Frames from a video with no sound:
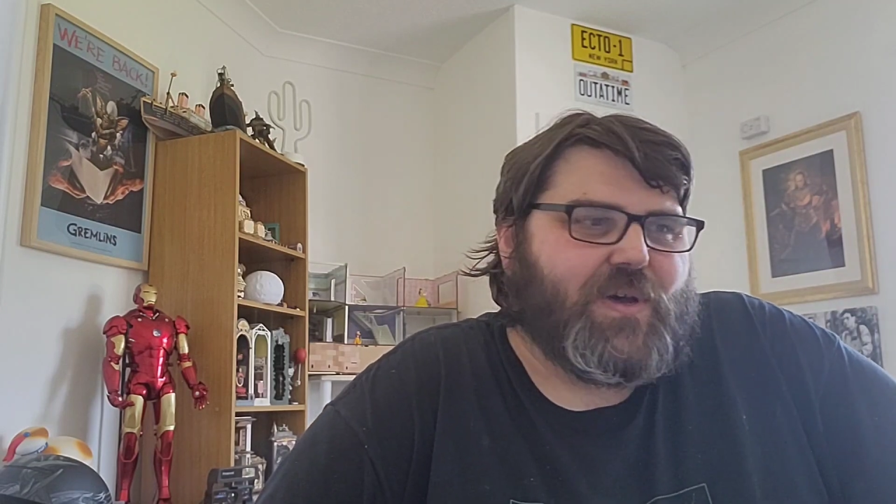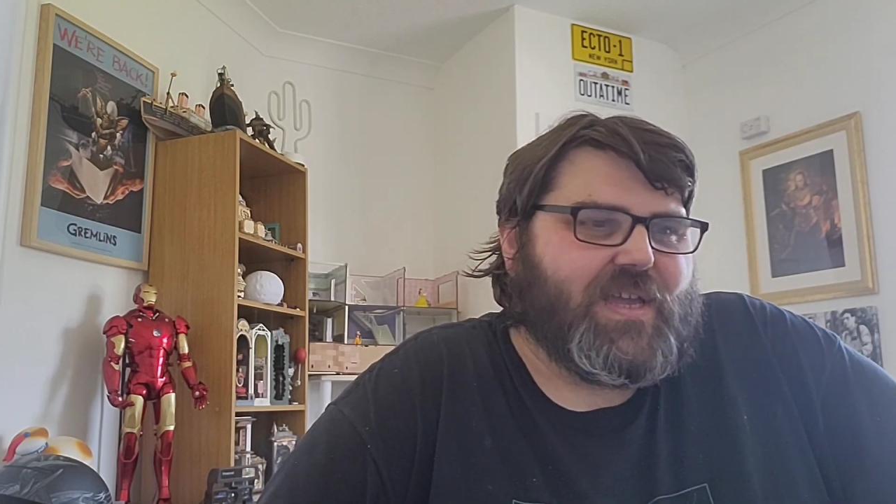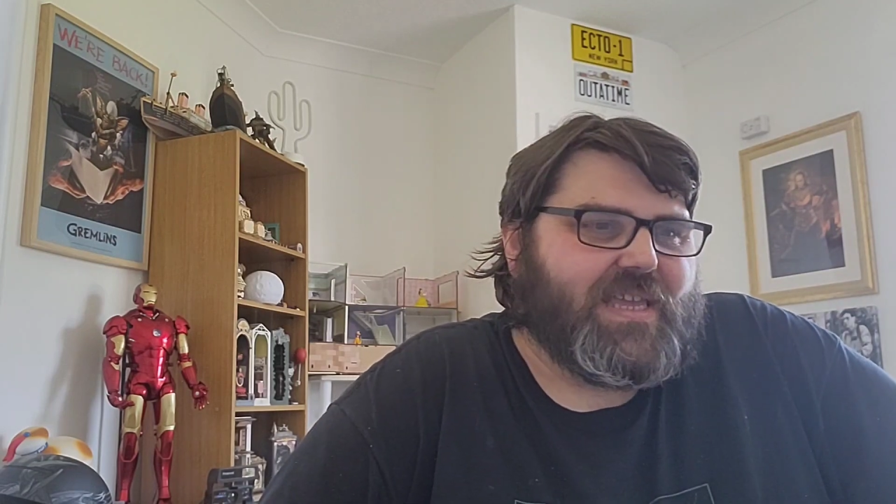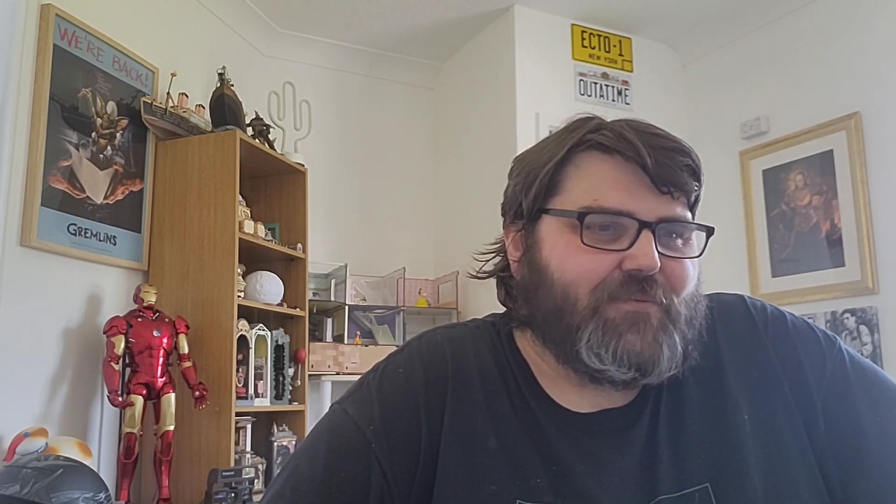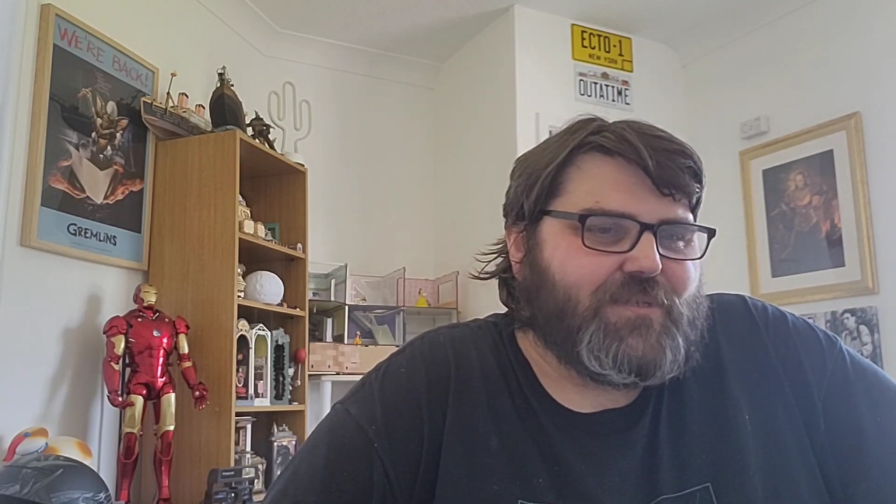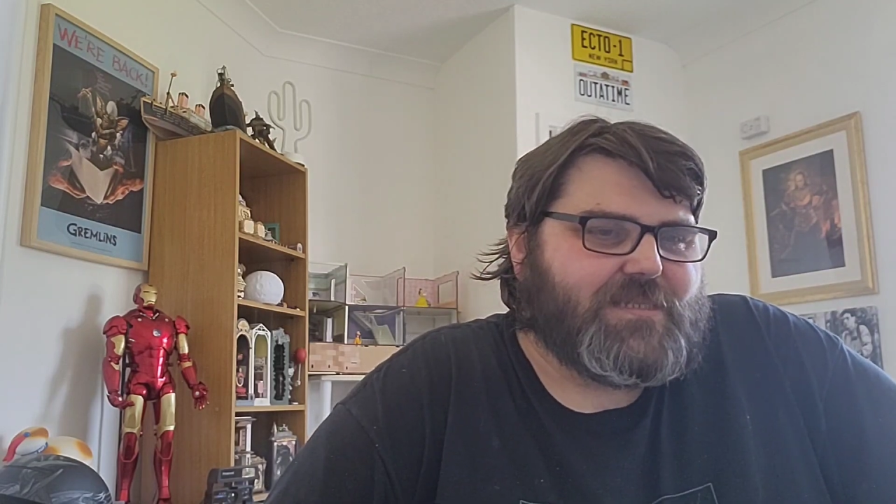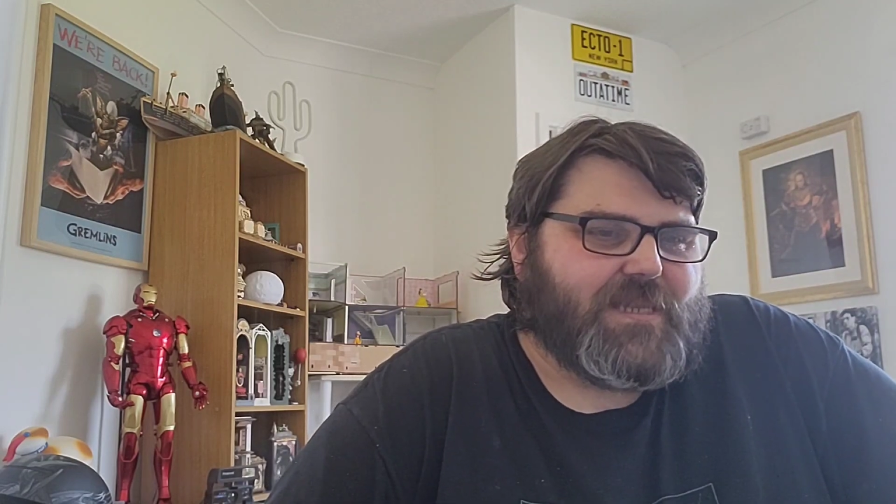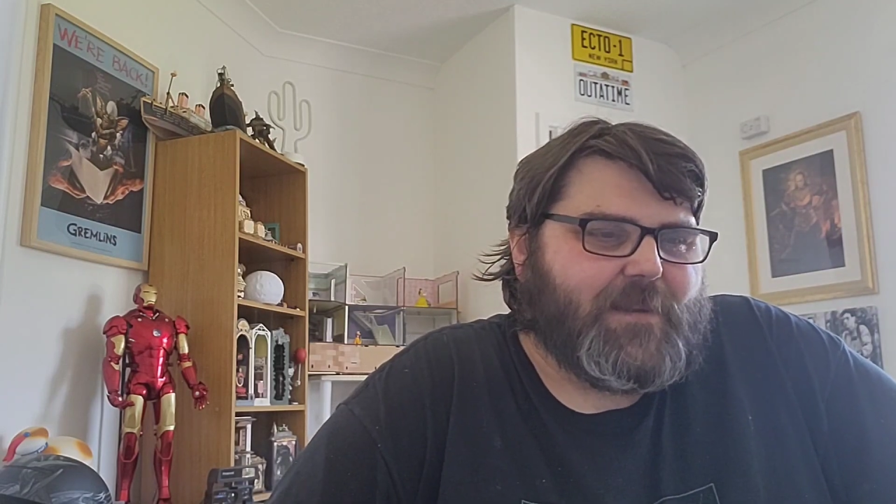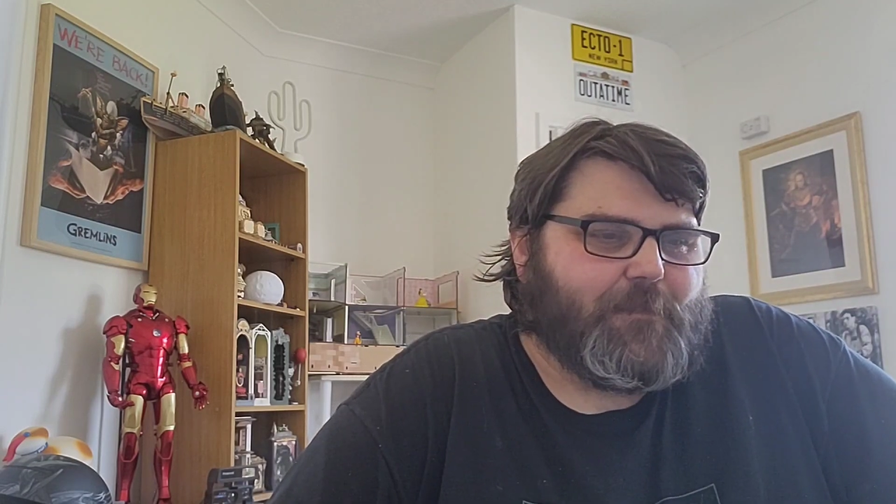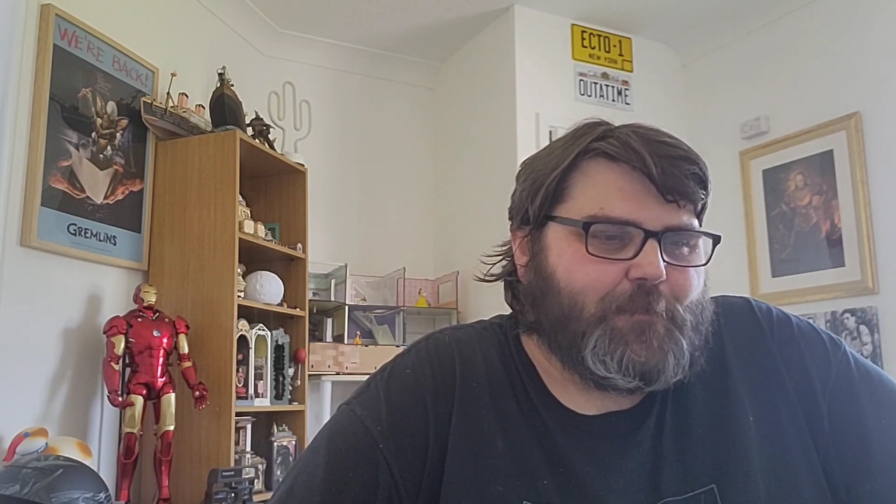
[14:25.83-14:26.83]
well. He was,
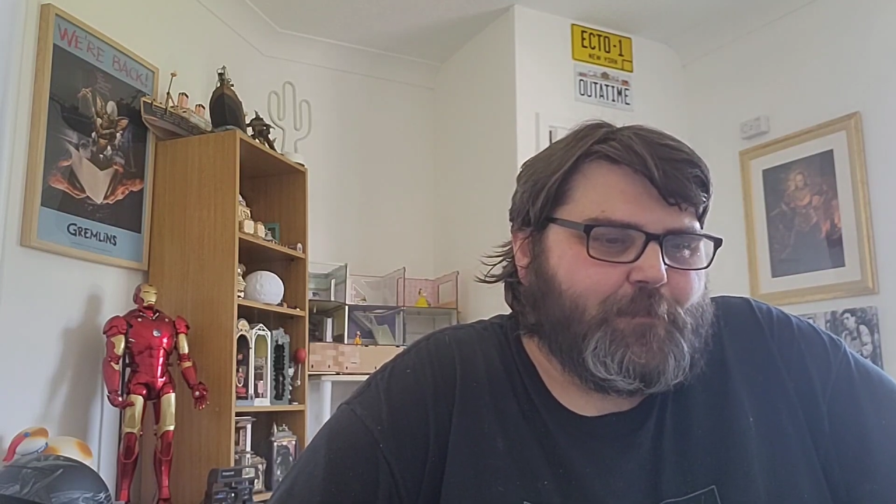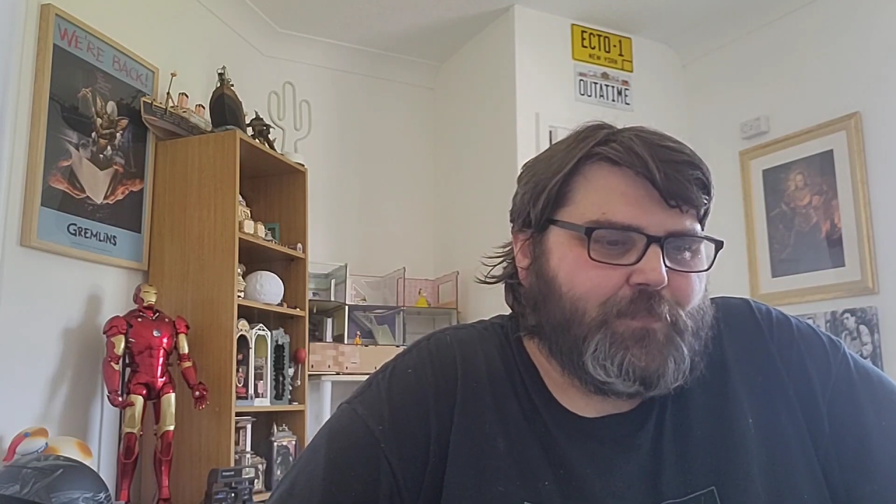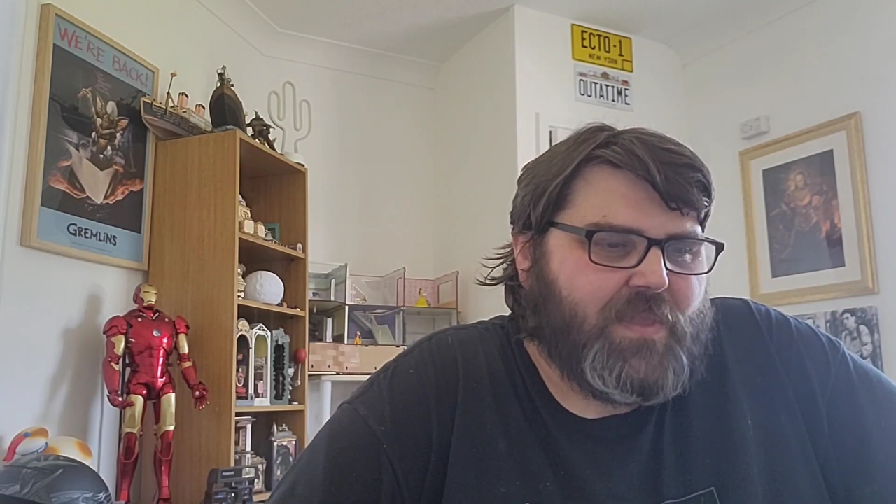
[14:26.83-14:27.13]
um,